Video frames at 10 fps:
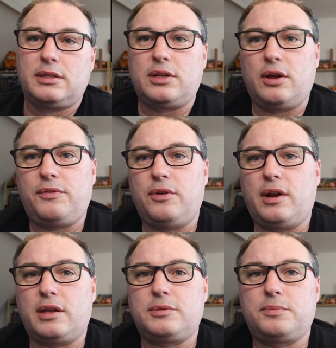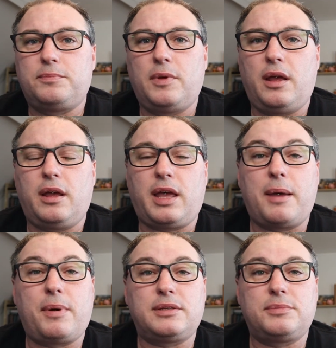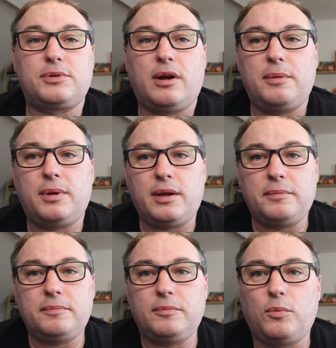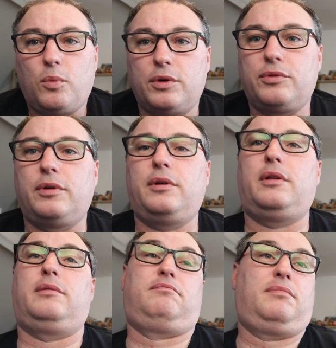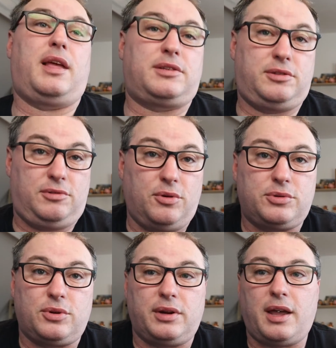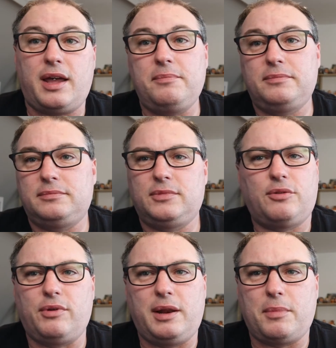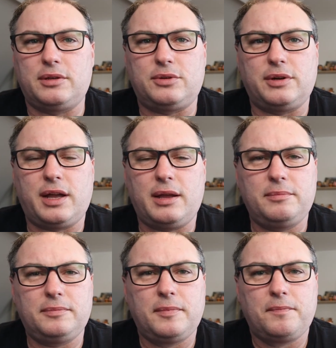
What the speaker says: So if you're an Game Pass subscriber, Wanderer, and that's your sort of game, not really my sort of game.